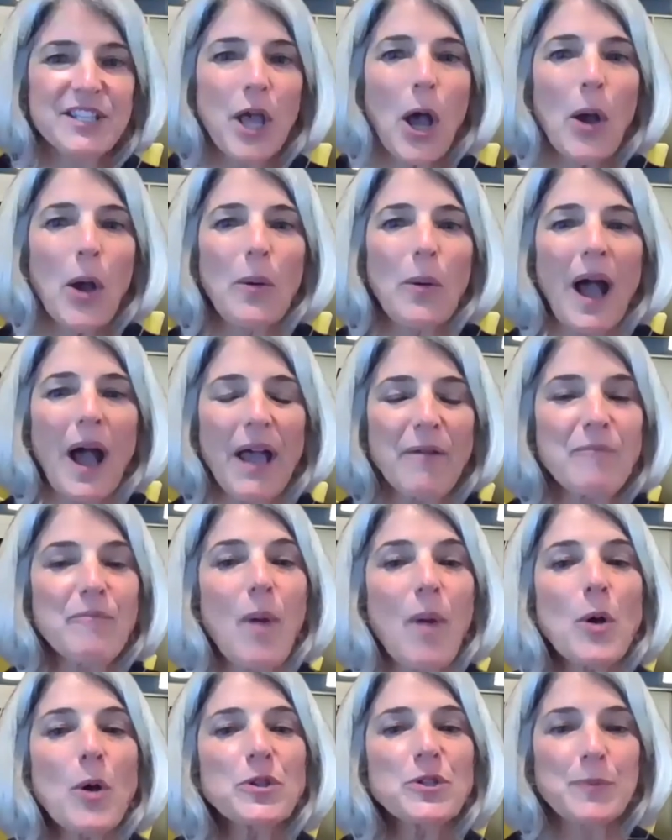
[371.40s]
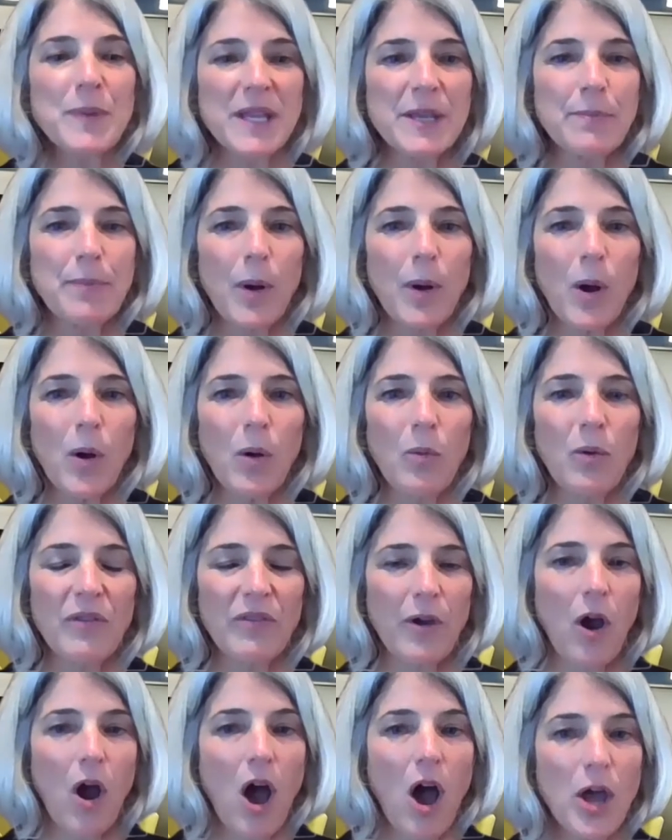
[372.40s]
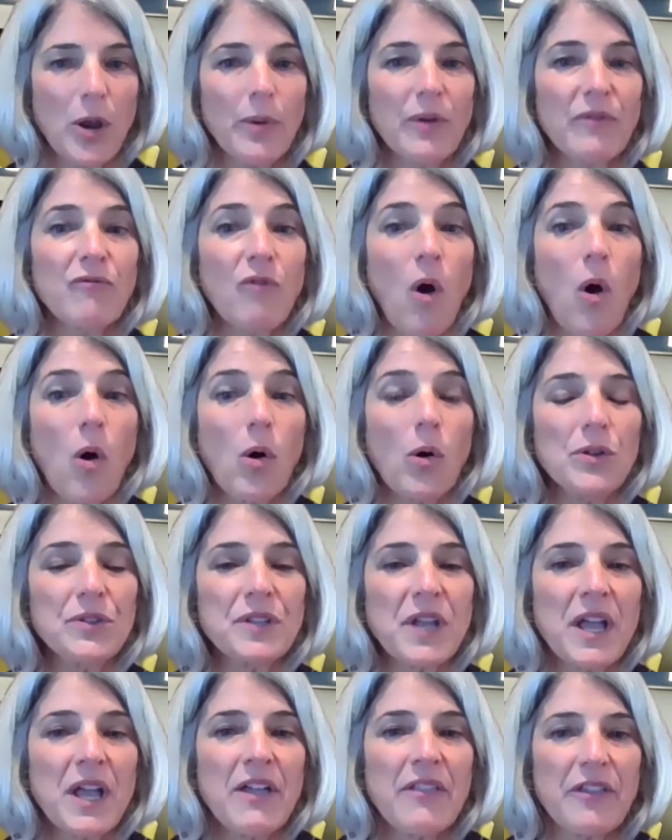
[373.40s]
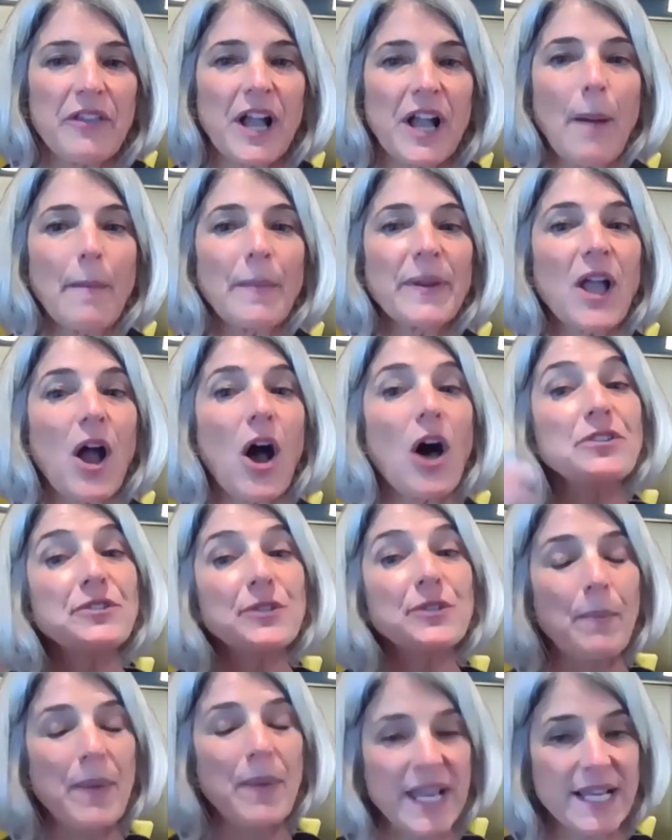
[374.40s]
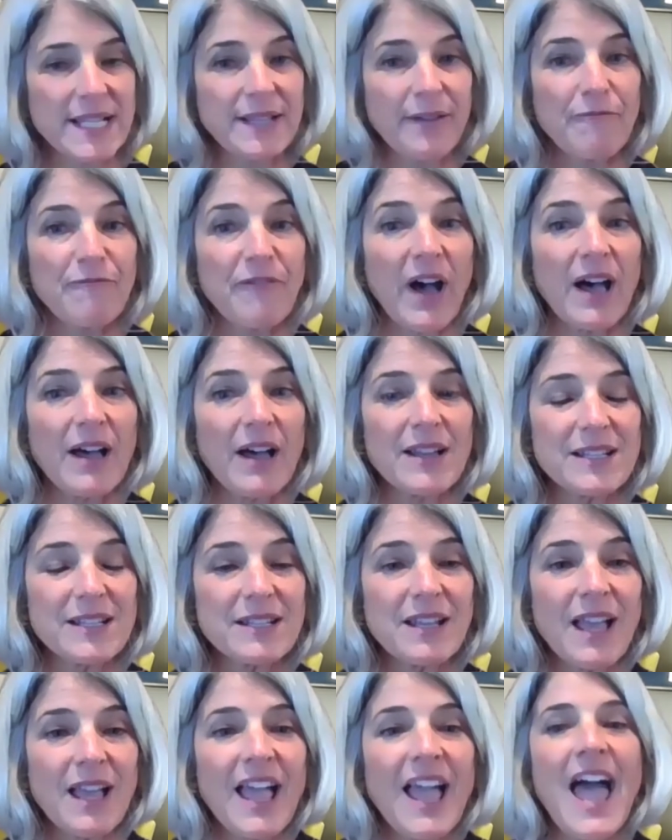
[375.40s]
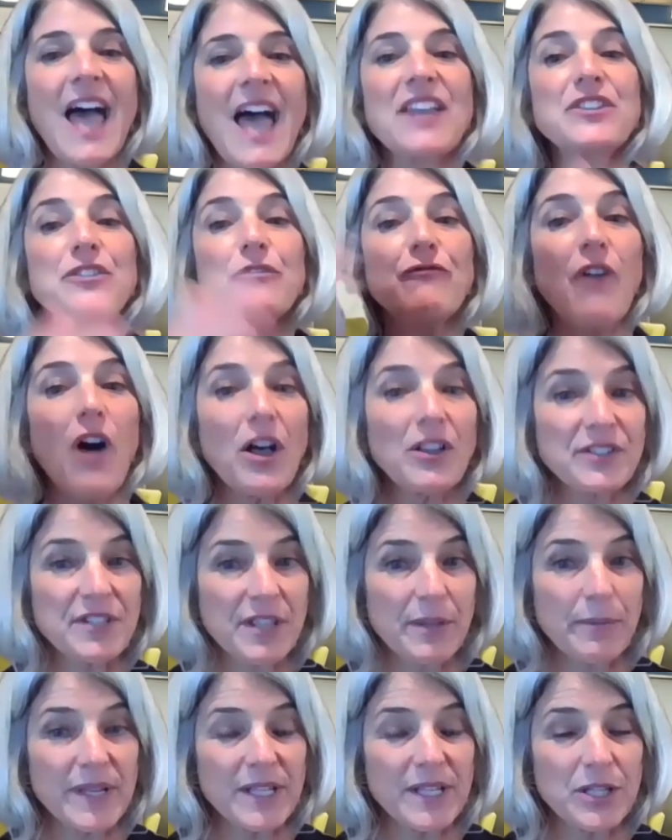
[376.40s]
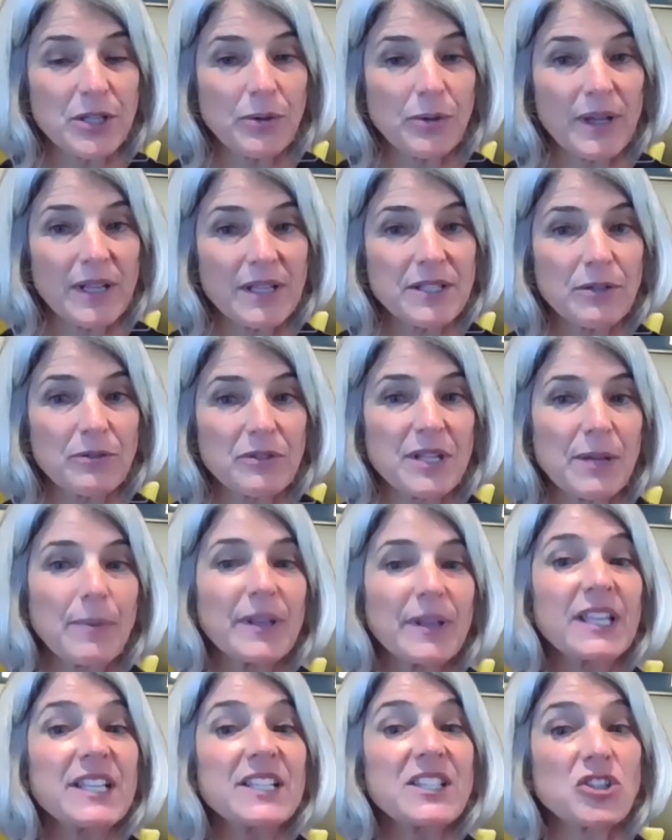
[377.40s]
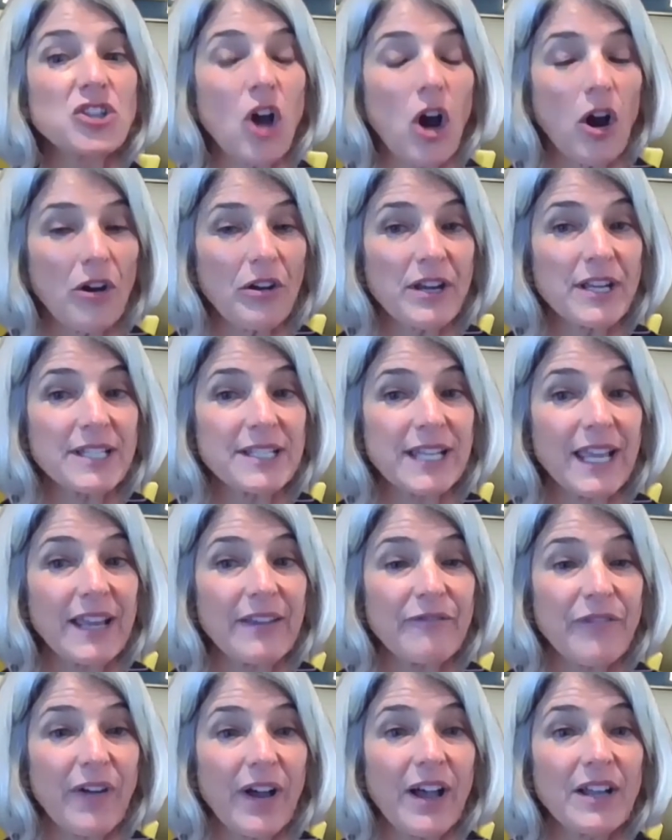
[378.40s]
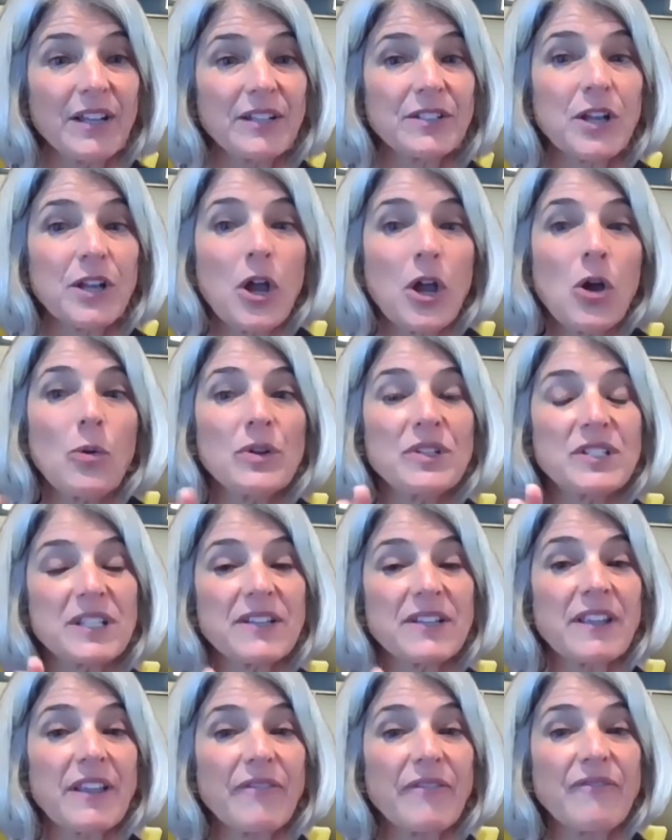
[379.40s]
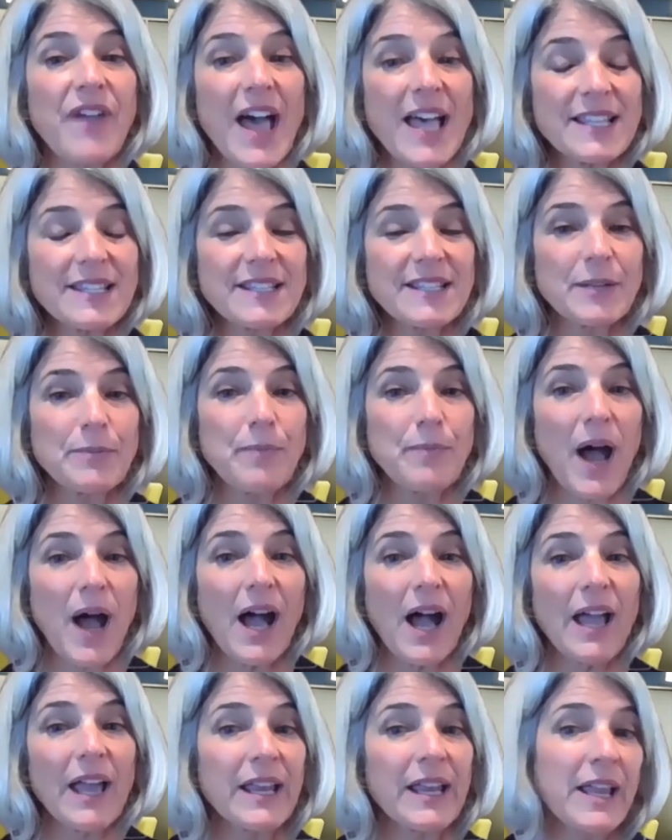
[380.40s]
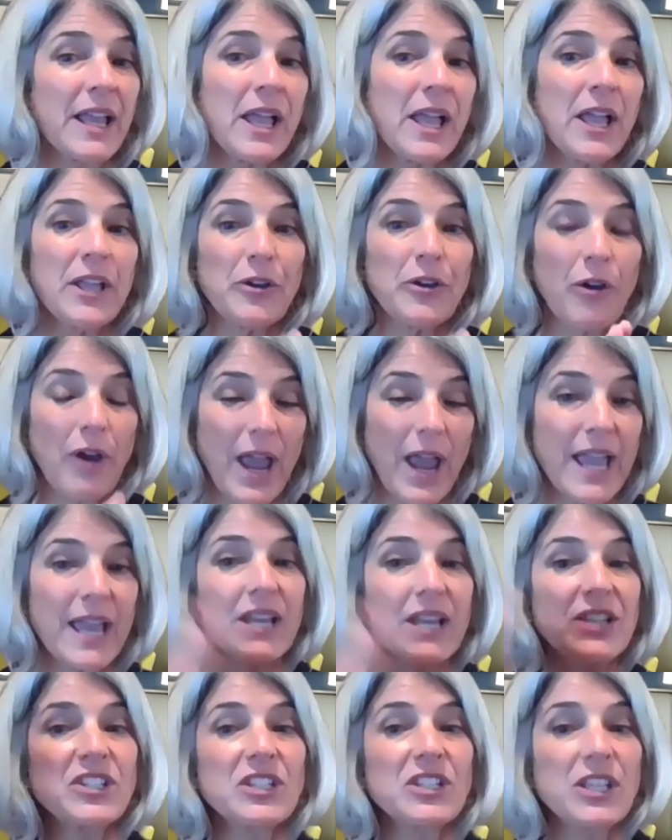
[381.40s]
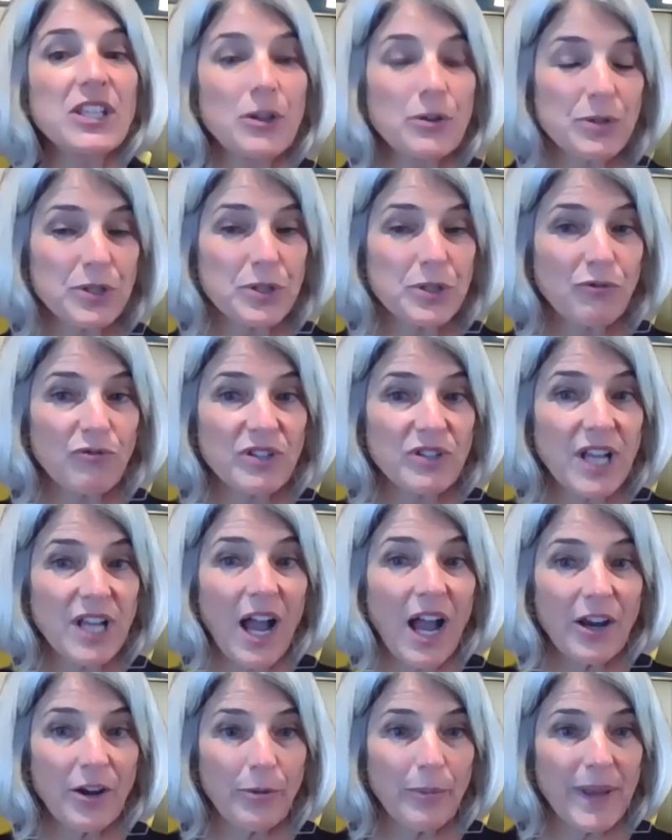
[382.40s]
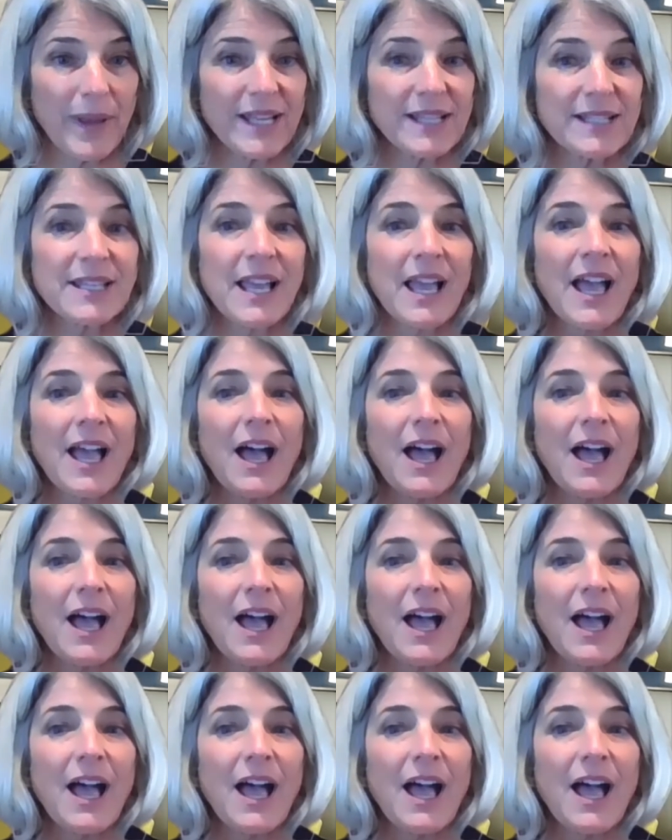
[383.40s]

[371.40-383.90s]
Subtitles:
So most people, when they're auto enrolled, the company also picks a fund and defaults them into it. So typically it's a target date fund, which is invested by your age and years to retirement.